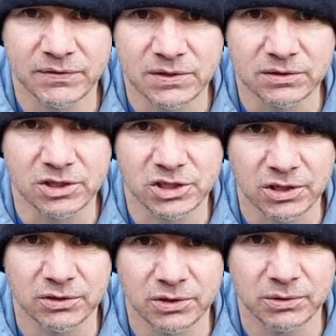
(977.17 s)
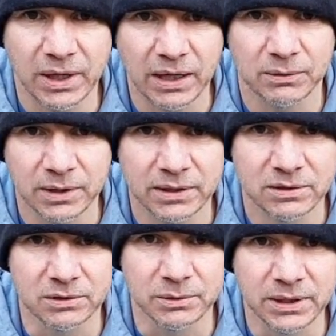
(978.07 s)
sort of shown you how I
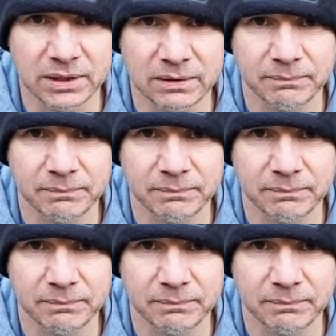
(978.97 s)
do it.